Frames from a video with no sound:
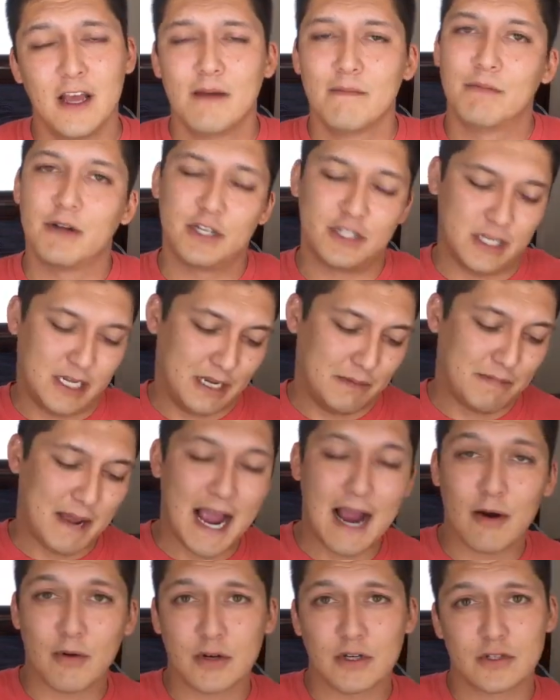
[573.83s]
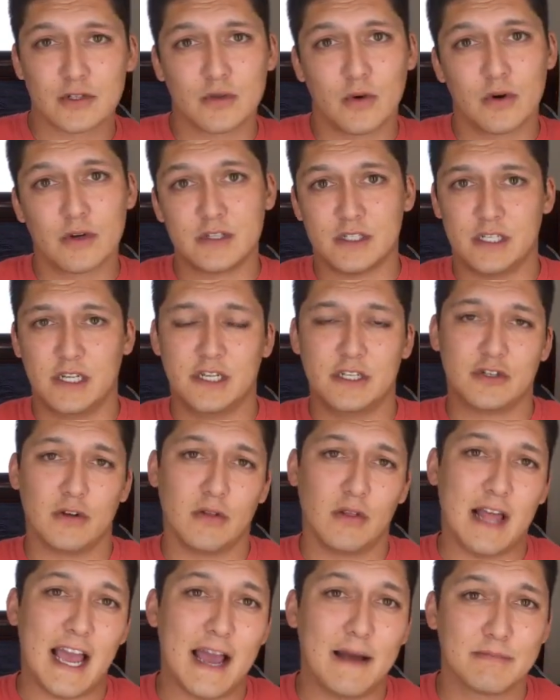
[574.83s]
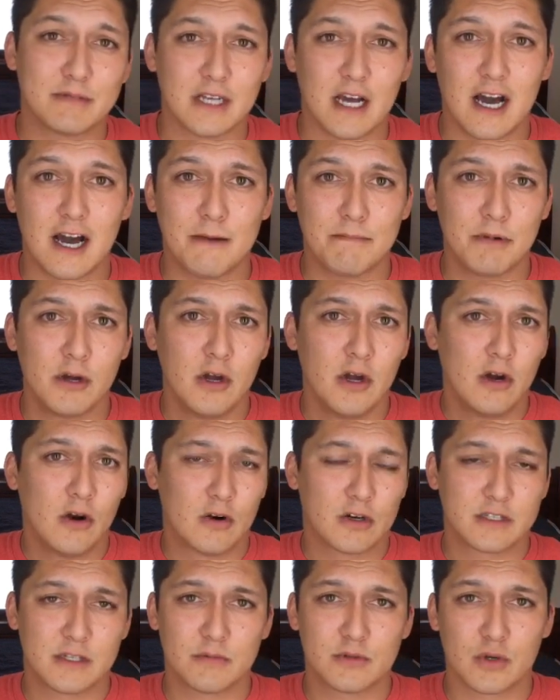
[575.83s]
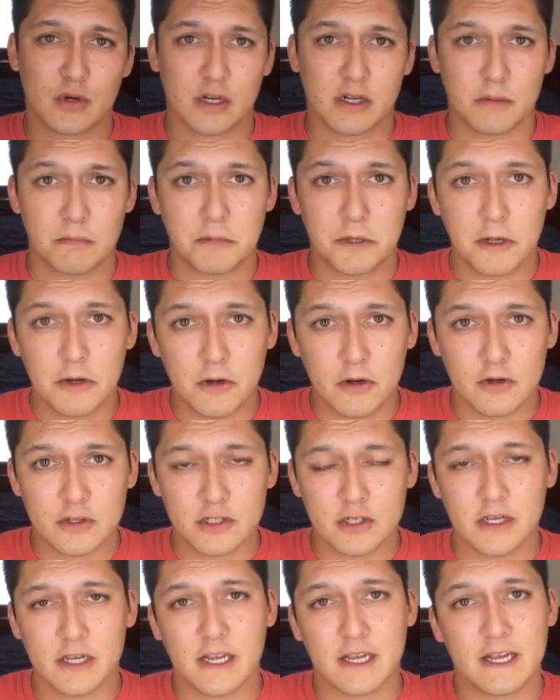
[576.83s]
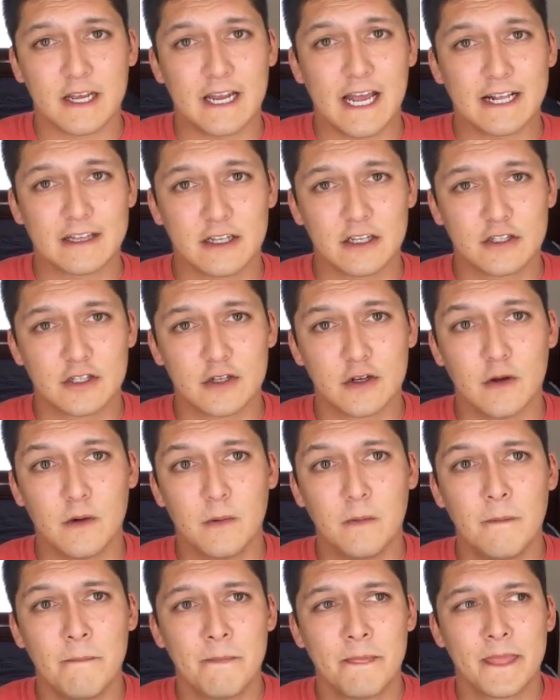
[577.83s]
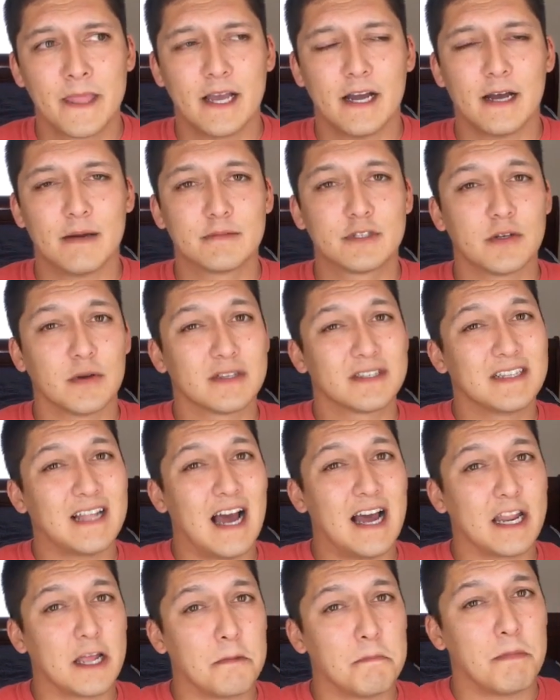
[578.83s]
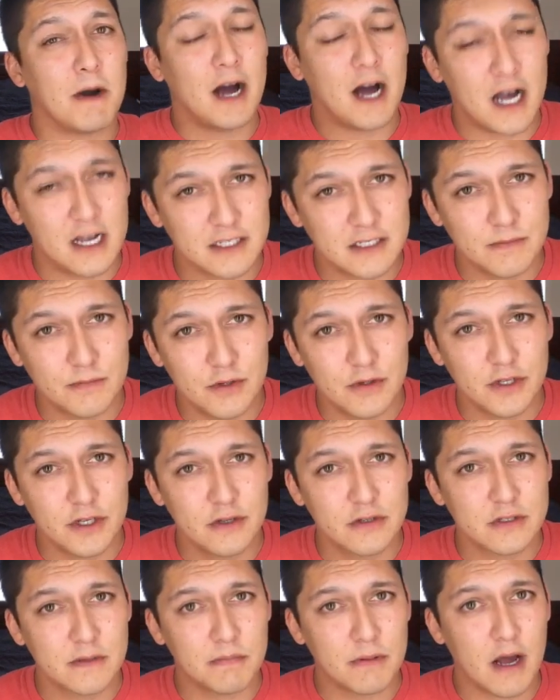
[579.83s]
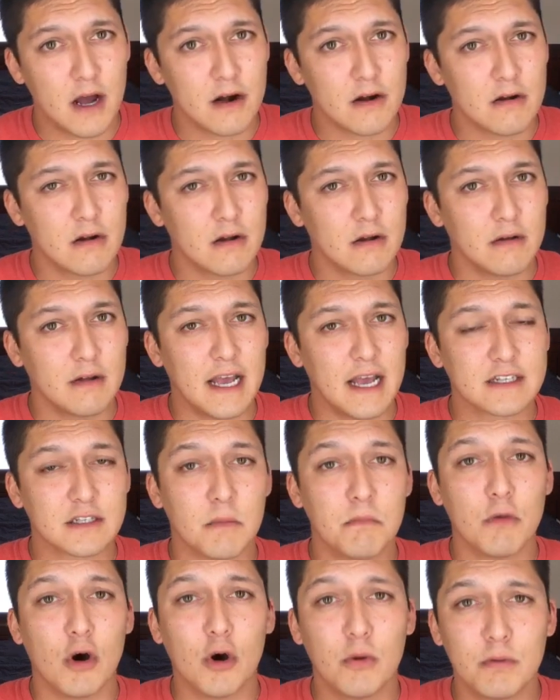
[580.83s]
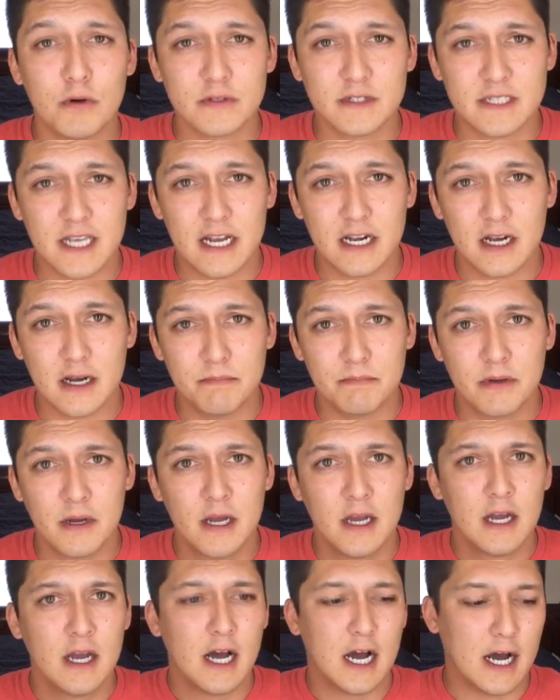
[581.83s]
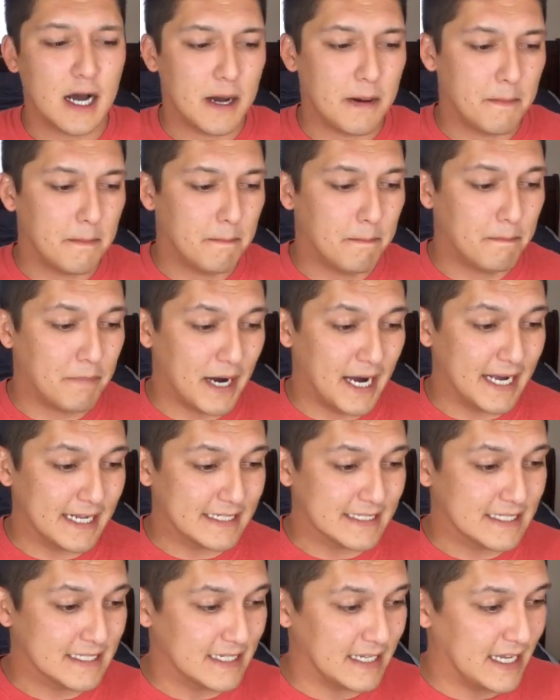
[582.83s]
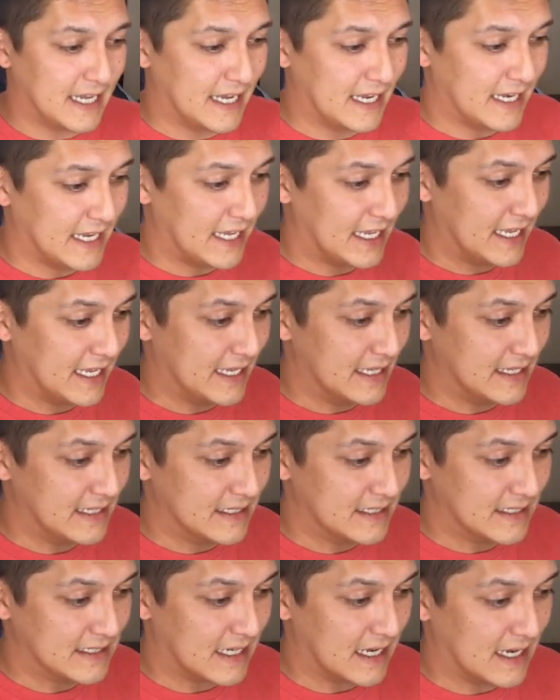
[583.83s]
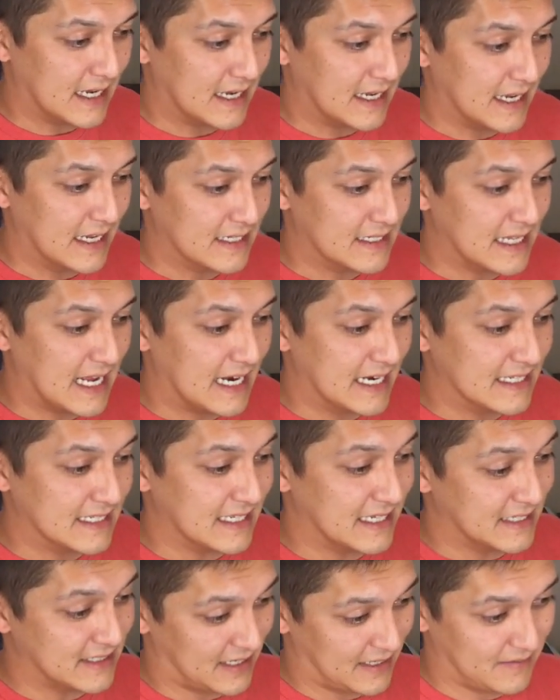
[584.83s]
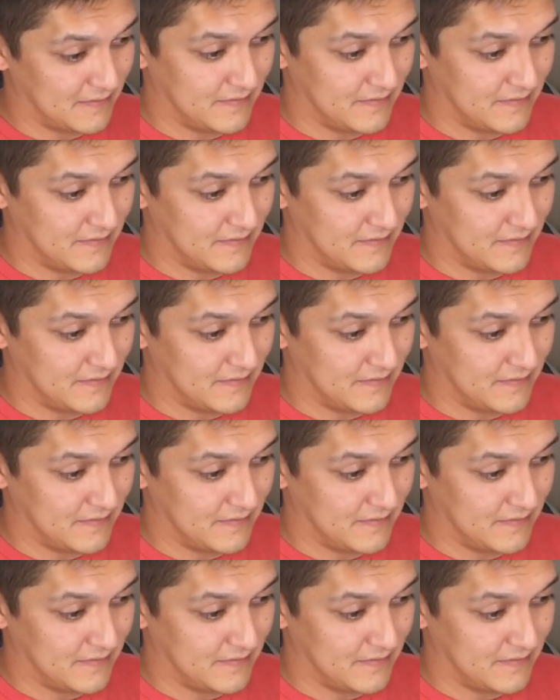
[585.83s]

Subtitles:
Plus you need power source, you need your laptop or some sort of computer so you can connect the two. So it's not impossible to use a plotter as a mobile setup, but it is, it's not as easy.